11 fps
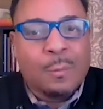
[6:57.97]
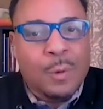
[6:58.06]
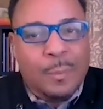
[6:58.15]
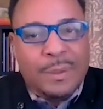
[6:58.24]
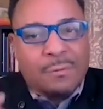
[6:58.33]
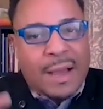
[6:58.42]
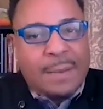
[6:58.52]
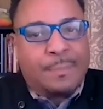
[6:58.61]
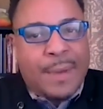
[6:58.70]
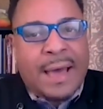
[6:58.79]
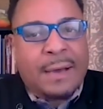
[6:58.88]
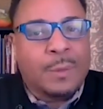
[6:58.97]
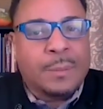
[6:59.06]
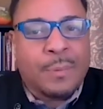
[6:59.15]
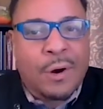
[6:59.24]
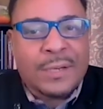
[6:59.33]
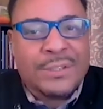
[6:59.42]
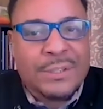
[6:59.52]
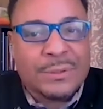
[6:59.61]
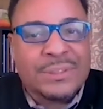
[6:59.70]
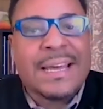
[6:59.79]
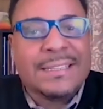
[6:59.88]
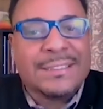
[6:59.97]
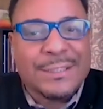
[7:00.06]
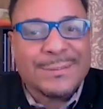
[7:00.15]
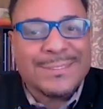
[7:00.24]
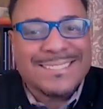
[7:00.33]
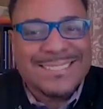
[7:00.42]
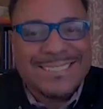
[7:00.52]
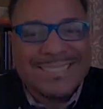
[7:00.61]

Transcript: We'll be right back with part 2. Stay tuned.